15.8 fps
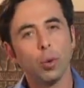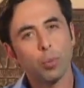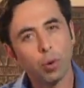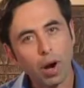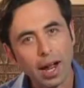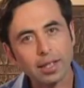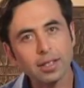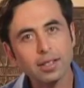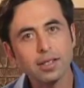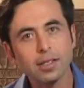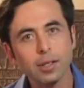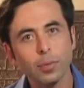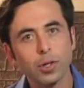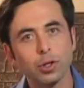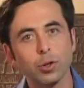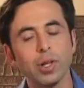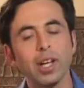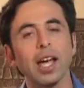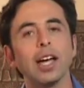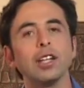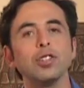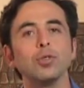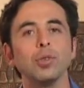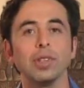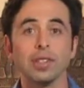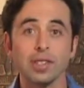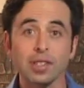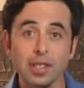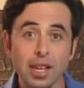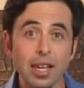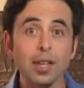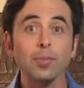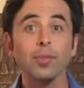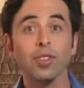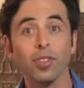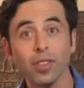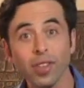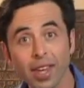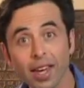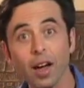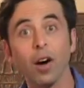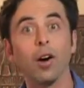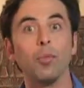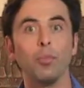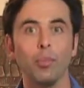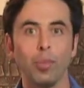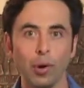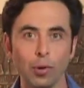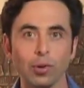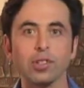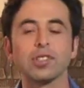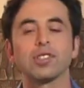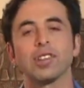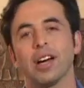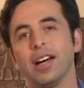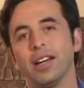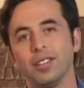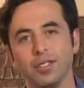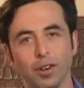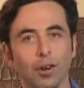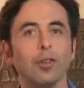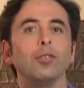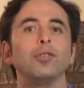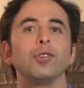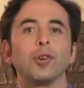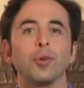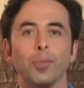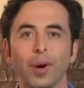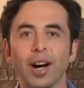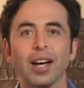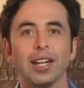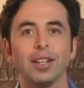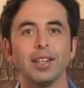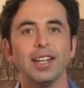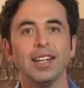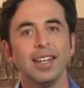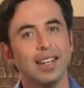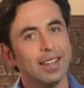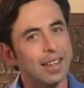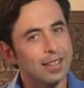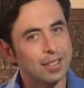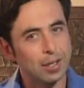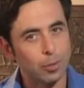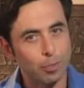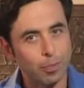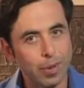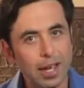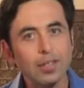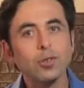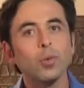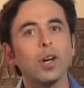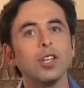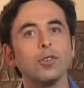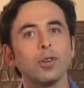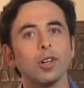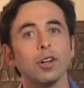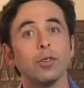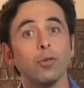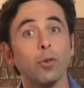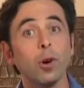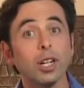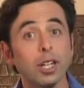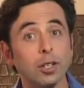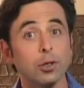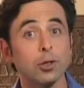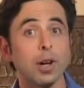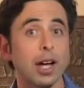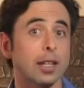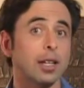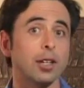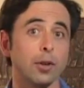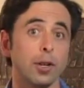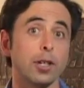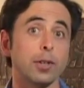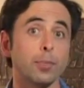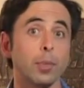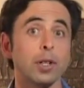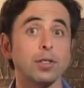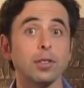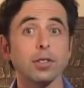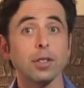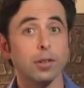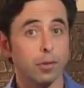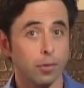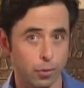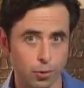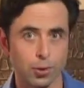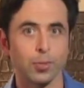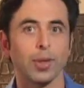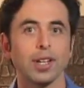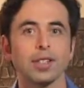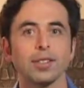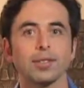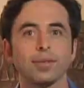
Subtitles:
Practice symmetry and do the same thing on both sides of your body. That's the best way you can avoid contracting your hip muscles in the first place.